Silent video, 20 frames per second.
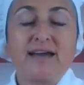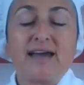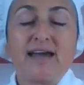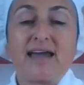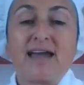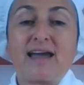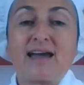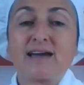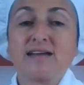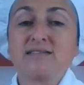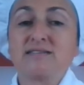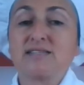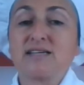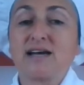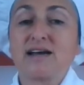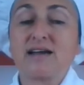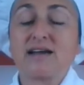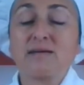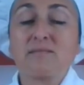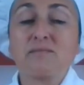And
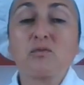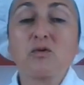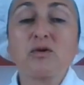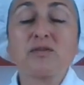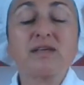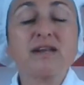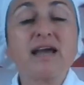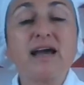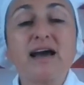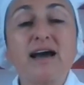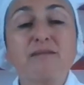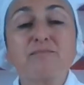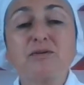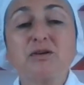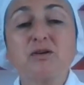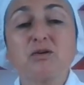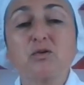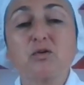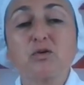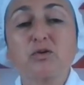I am more than
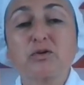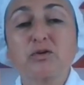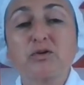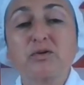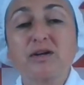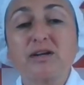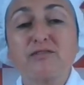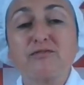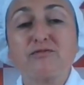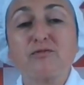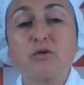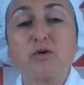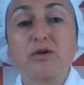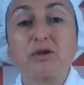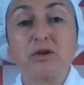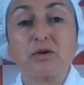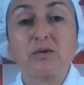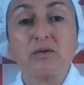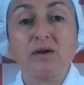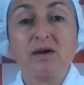happy to order it for
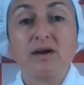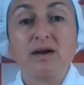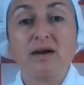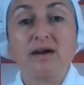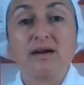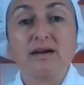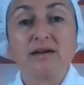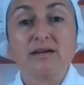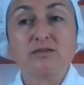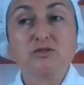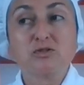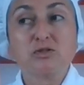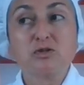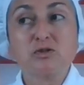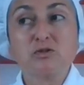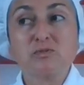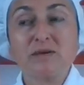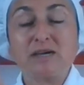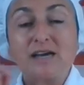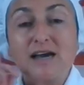you.
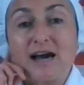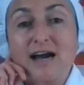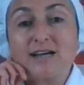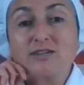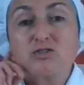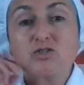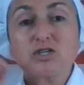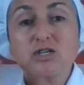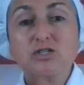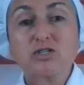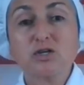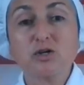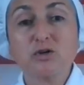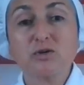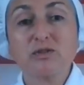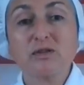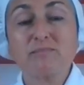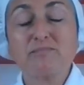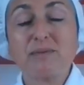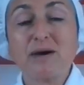Excuse me, I just
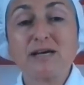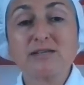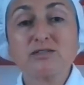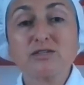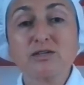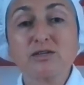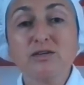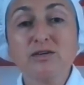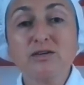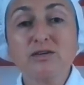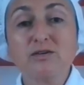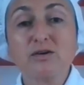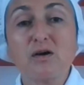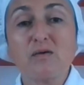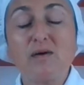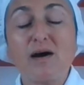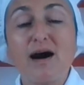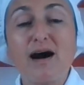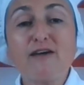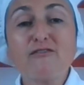heard the buzzer
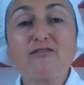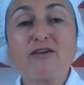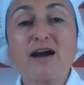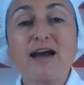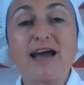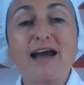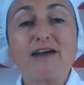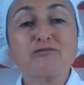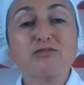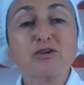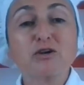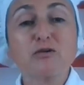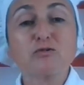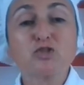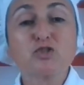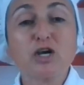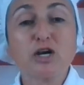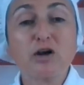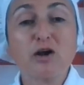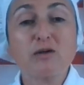go off. I have to go
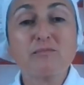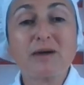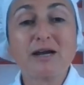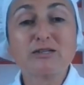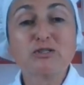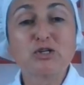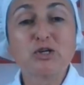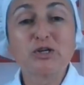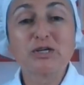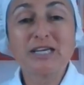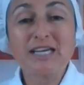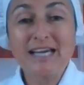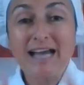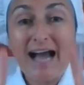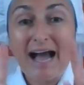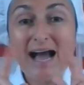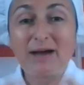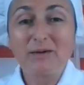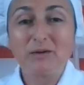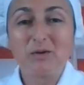check on my turkey.
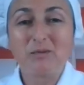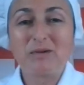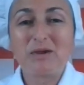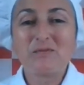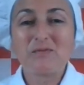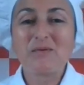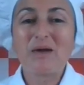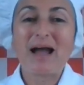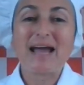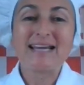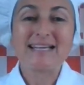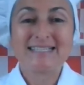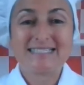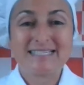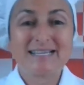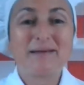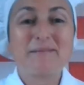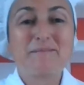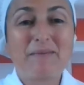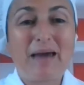I will be right
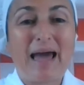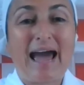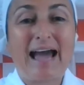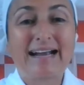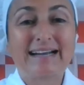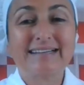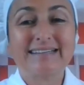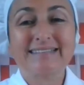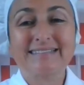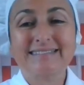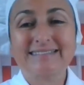back.